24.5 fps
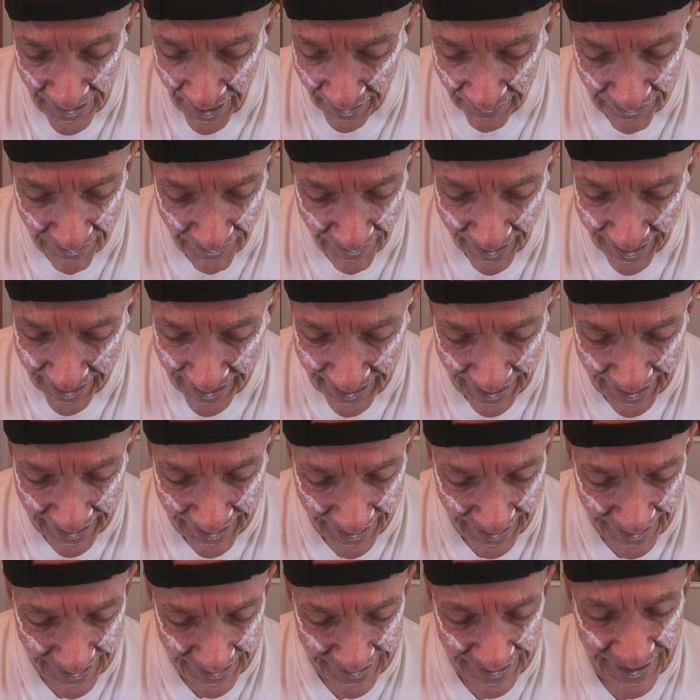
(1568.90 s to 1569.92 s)
enough money into
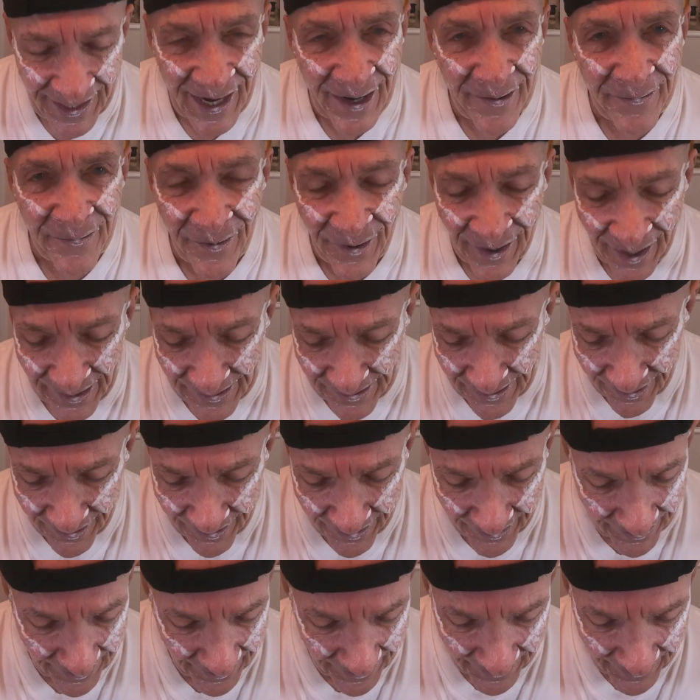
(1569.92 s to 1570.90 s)
this damn razor